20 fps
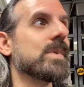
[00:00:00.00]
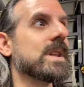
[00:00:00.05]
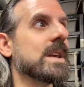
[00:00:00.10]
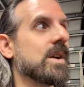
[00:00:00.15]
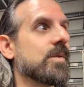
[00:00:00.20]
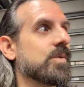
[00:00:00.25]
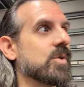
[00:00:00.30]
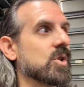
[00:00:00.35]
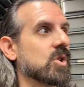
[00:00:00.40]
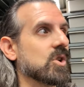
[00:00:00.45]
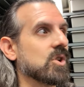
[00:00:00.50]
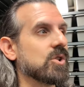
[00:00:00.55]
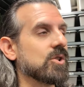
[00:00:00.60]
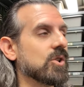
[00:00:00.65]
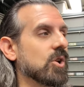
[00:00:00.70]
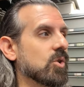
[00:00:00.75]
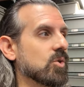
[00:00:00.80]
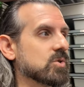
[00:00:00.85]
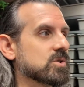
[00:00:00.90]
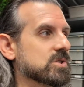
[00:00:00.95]
If you're
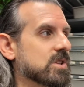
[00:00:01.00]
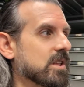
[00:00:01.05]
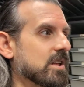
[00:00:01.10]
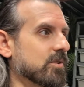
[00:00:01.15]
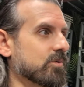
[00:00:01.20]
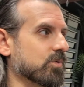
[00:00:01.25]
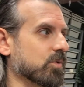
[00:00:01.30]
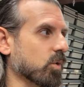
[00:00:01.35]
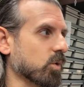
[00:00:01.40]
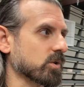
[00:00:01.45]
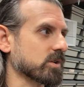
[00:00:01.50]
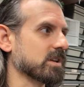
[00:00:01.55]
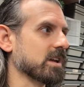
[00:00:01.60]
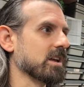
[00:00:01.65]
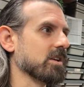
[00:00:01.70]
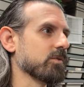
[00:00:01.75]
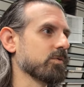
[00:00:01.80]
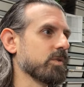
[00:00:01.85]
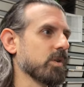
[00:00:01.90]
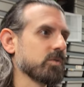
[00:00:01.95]
close to that
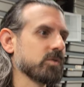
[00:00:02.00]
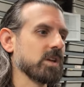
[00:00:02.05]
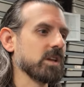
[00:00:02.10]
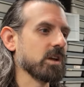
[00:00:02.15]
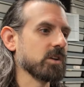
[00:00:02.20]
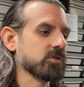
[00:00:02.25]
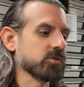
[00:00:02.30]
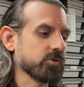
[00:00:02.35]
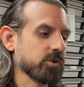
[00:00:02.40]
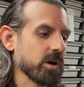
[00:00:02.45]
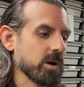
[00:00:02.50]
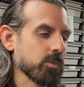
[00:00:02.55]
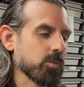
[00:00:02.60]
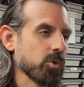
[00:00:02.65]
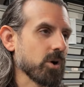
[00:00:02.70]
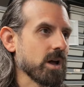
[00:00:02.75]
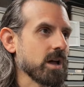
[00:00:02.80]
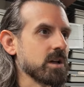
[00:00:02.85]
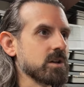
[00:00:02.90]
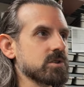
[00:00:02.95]
1,500 gram
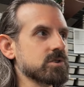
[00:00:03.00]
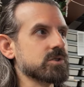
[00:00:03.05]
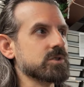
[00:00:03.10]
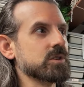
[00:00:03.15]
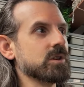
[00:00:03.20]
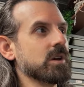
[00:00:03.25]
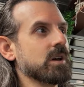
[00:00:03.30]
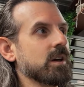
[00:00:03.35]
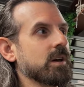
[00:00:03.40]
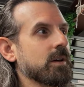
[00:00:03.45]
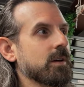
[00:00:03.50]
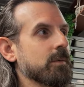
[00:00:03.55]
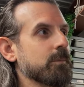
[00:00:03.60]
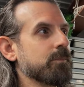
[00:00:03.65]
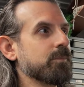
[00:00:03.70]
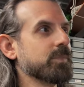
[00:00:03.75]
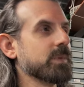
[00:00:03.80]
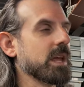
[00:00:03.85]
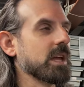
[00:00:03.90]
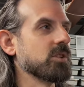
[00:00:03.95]
range
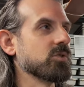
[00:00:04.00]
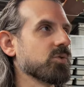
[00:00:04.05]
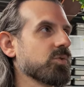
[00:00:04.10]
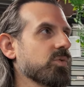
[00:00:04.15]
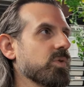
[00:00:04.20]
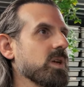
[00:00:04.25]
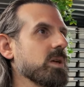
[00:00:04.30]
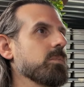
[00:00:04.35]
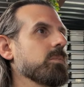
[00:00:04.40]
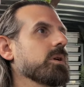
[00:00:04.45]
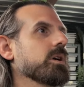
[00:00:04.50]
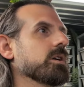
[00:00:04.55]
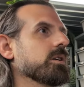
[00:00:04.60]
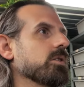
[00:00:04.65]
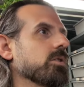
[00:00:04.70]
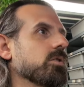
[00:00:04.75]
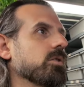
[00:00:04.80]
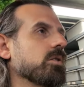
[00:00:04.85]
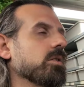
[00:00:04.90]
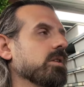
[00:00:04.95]
and your
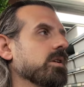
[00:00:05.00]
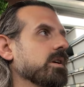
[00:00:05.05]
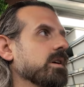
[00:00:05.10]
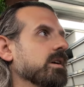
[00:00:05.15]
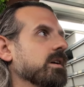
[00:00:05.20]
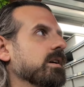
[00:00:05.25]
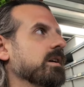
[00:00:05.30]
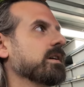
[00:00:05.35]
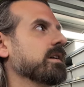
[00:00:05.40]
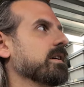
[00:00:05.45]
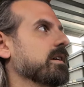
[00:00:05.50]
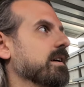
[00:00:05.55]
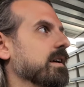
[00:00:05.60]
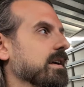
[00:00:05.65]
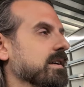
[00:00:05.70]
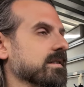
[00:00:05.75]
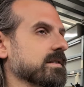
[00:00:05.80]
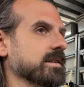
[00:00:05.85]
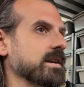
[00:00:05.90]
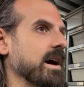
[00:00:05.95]
female
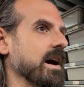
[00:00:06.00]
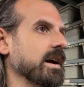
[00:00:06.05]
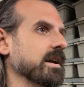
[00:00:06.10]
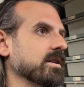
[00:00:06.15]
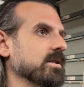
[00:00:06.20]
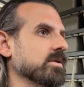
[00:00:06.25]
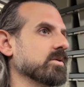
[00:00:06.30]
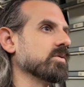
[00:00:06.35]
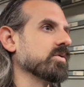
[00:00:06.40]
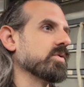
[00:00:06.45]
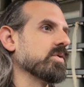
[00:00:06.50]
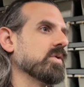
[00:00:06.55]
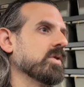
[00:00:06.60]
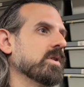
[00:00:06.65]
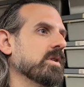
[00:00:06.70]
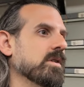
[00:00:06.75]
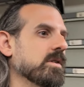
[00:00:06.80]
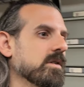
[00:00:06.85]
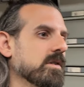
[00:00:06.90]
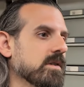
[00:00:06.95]
is kind of
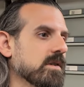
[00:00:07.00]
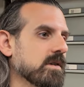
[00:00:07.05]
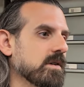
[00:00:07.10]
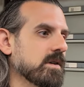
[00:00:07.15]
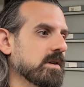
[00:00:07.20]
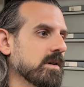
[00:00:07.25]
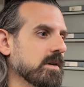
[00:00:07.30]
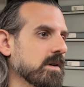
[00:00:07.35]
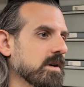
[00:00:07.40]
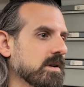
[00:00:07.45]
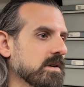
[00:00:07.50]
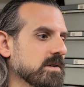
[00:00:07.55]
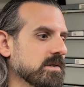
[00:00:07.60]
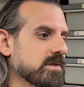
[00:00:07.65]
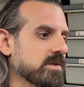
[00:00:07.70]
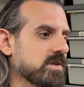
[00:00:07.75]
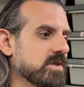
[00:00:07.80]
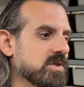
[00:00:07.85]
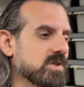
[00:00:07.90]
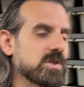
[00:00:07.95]

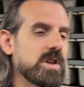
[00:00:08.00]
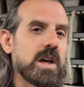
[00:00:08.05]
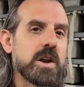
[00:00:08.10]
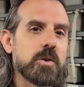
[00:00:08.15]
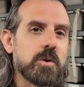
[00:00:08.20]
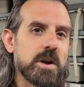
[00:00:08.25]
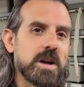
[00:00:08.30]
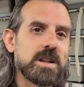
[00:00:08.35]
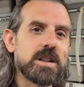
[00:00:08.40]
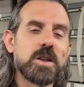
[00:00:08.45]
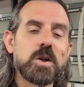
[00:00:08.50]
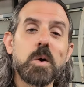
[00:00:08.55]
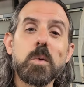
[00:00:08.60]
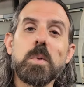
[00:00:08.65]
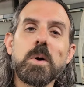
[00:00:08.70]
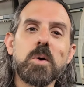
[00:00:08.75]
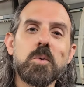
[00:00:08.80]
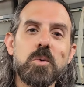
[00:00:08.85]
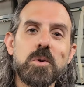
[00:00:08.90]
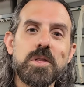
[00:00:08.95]
stuttering a little
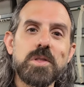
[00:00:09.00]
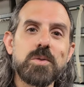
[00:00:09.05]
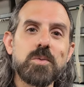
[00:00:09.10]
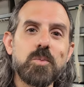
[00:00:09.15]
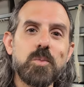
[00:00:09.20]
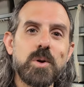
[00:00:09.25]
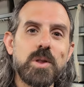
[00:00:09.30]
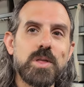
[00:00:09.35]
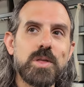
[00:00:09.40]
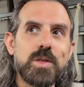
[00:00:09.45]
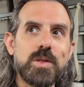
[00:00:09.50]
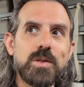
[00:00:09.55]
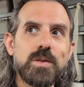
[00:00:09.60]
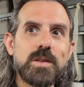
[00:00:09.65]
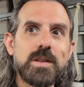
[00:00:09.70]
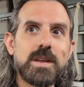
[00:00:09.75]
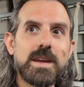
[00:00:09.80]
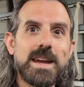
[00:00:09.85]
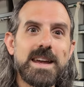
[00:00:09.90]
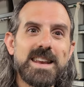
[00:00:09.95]
bit with
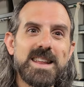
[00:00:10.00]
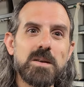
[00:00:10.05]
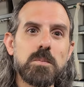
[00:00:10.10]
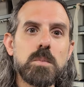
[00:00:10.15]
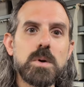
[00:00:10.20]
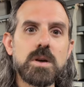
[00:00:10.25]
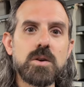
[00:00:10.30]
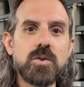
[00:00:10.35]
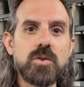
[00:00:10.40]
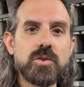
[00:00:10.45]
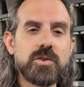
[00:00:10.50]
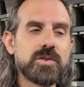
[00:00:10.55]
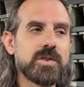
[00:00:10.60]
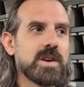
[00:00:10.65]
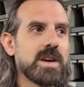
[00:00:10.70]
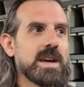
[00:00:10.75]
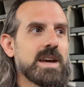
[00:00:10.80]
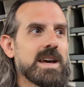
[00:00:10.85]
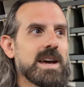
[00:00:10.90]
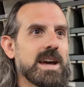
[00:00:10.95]
eating meals
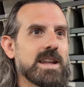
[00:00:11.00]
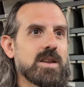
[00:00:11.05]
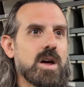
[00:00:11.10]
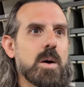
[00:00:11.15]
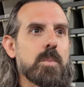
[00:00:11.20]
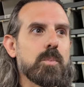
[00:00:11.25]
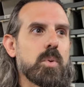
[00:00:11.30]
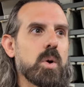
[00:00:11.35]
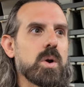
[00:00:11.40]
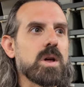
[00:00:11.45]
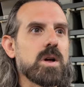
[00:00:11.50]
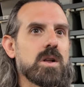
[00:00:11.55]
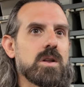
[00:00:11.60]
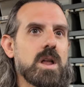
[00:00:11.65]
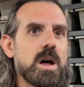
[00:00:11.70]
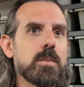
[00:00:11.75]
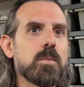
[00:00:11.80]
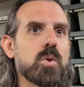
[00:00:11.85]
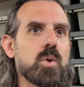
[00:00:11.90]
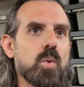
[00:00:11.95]
and not putting on a
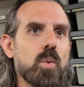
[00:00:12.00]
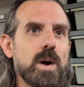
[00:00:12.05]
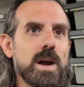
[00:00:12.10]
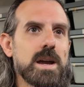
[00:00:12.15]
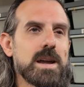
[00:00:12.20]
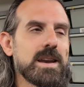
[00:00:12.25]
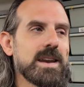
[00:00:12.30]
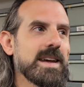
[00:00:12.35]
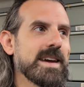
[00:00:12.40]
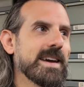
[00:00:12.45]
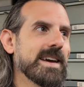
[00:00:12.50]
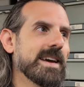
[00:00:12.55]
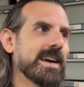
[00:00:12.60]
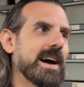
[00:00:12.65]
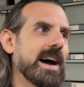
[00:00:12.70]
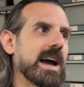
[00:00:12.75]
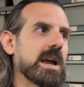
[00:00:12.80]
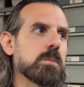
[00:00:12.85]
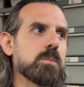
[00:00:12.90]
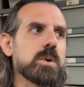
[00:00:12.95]
lot more weight,
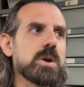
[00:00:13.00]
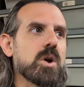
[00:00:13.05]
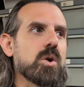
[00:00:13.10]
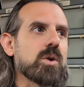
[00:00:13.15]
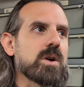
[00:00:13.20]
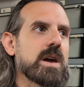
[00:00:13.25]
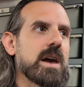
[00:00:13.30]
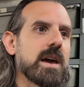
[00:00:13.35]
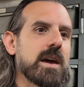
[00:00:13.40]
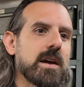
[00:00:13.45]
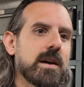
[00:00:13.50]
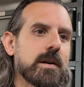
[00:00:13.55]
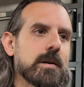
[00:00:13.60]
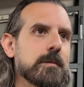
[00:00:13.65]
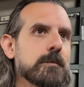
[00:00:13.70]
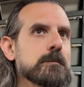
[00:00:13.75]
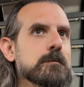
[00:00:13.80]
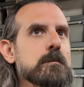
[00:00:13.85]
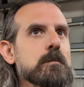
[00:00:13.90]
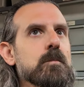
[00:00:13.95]
I'd be okay
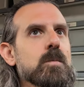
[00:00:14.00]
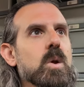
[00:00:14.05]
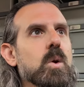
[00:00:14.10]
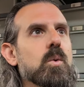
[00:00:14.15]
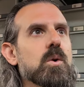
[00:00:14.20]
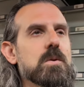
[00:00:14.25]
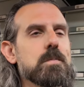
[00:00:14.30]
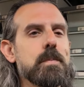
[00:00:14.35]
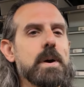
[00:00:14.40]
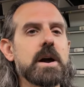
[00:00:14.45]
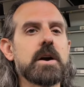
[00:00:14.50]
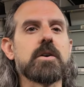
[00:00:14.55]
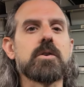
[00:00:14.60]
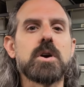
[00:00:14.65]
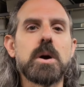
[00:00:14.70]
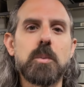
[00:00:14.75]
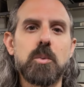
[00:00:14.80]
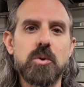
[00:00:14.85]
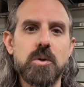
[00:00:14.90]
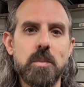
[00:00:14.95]
with pairing
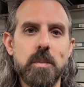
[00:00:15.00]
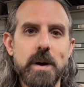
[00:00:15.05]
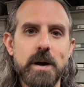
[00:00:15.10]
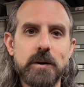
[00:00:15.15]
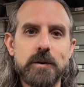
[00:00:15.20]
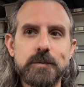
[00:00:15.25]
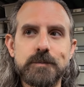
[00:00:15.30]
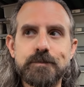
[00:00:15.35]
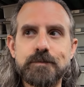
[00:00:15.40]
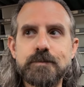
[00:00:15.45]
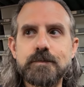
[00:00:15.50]
her up with a male,